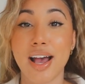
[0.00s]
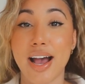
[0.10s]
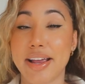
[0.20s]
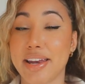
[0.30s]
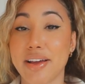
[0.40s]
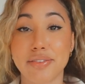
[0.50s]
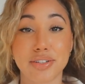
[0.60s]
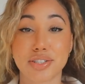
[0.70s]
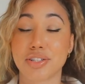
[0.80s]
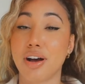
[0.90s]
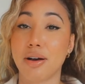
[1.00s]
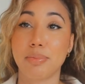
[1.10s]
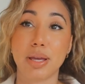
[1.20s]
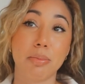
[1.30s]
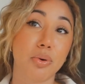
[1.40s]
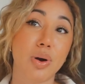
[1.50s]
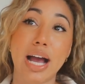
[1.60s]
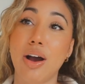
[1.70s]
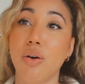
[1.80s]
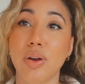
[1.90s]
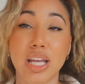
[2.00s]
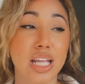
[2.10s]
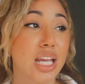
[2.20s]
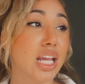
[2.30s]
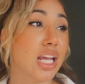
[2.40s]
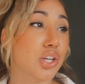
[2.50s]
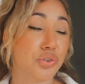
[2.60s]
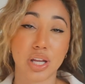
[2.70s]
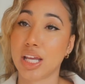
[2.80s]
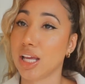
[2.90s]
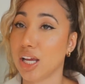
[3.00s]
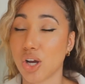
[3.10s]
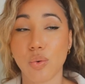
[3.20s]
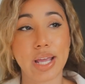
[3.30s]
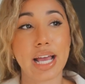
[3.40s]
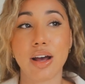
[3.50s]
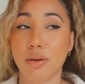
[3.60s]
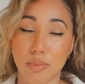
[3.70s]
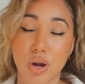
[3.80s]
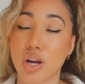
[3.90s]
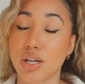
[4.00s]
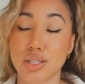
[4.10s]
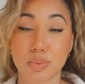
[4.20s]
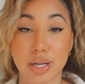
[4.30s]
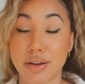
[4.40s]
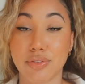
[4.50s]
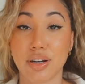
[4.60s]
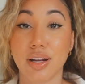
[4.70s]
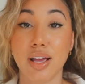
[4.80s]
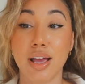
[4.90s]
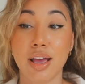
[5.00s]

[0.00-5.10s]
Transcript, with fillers: I never saw people out eating, drinking, going out, bars, whatever.